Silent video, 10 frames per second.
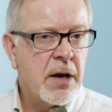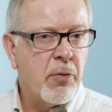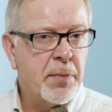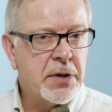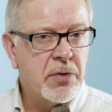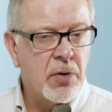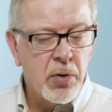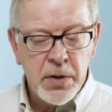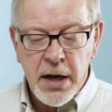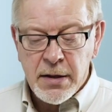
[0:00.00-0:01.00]
step will be to
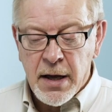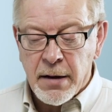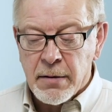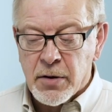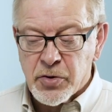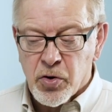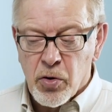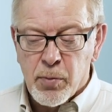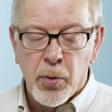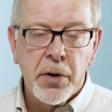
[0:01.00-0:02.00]
locate that
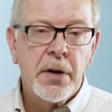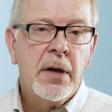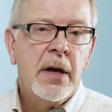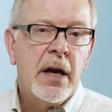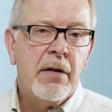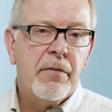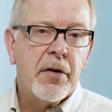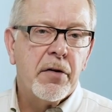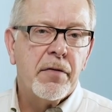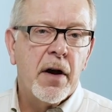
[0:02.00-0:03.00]
control board and
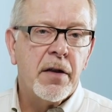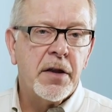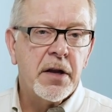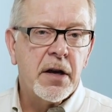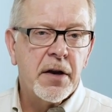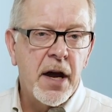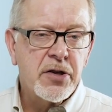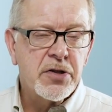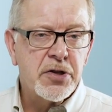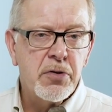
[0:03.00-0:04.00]
verify that the
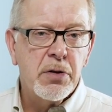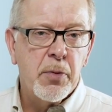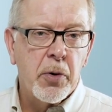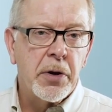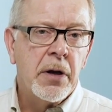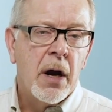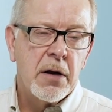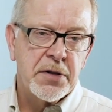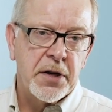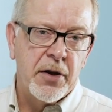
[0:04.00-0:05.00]
connections to the board
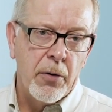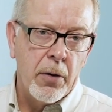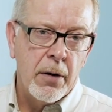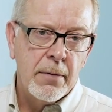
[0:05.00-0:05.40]
are secure.